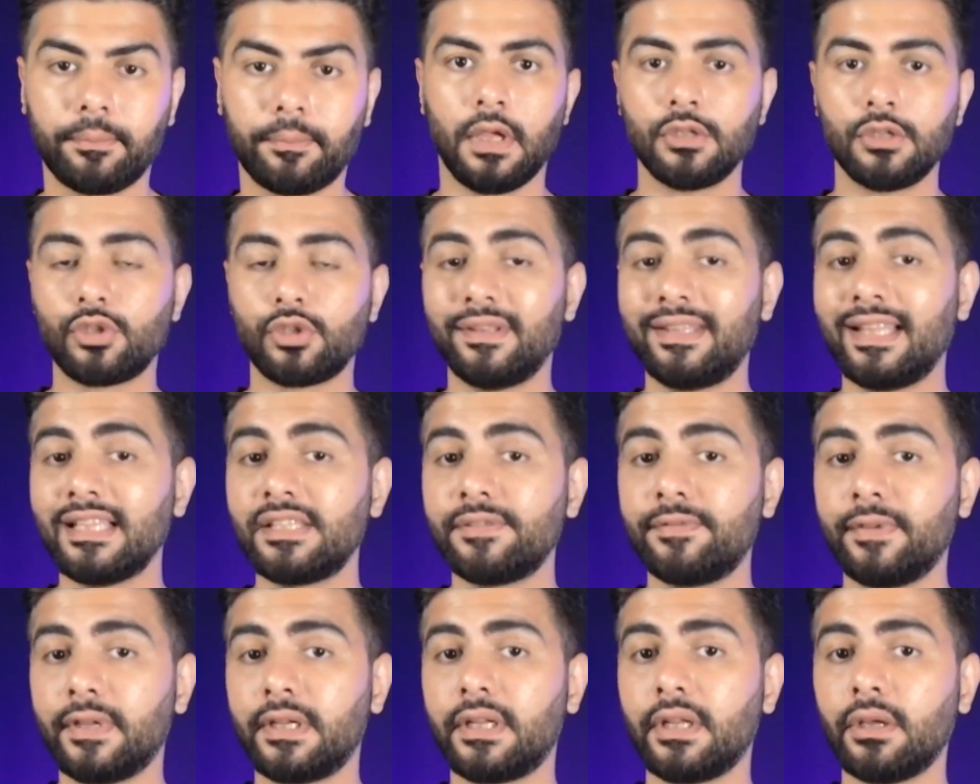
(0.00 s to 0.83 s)
So in this
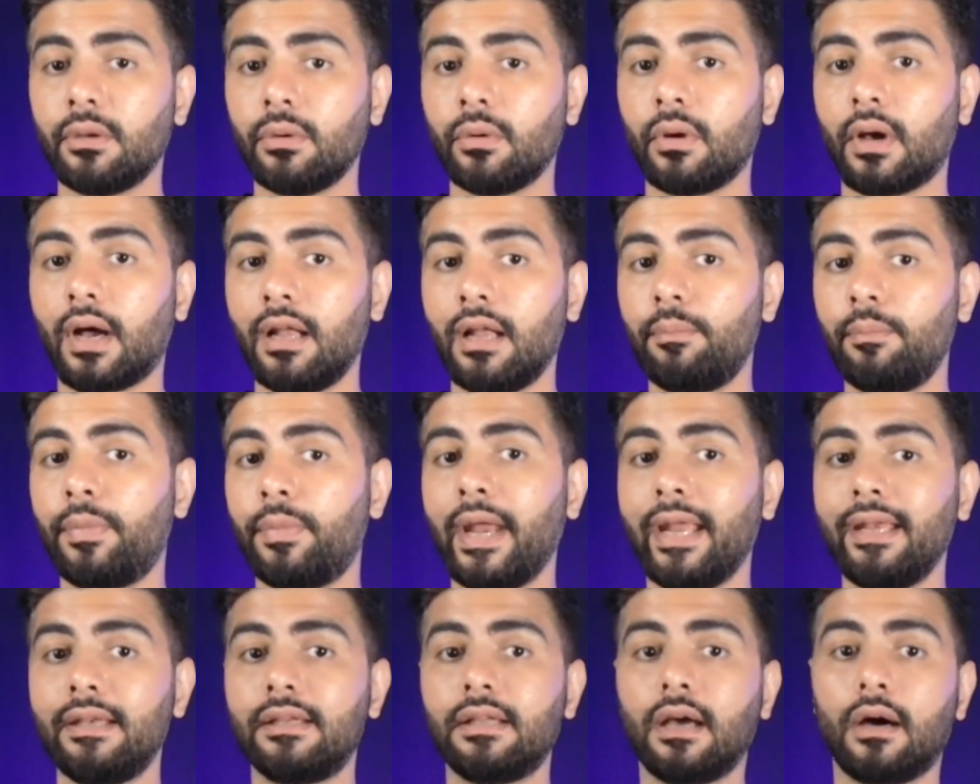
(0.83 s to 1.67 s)
video, I'll
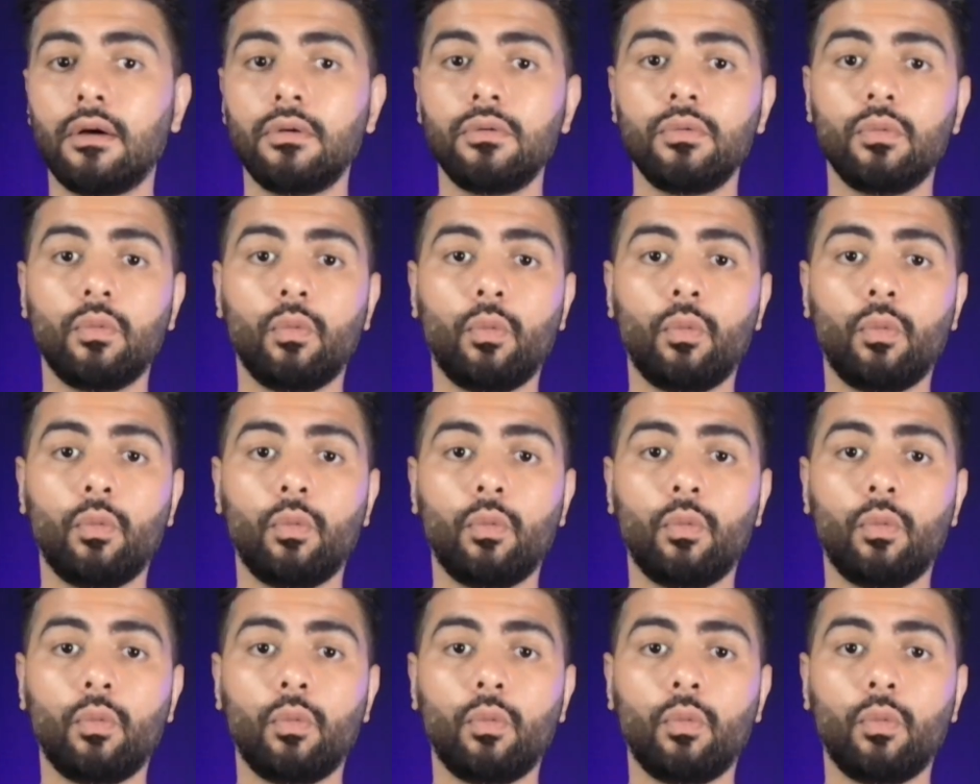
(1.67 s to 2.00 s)
break down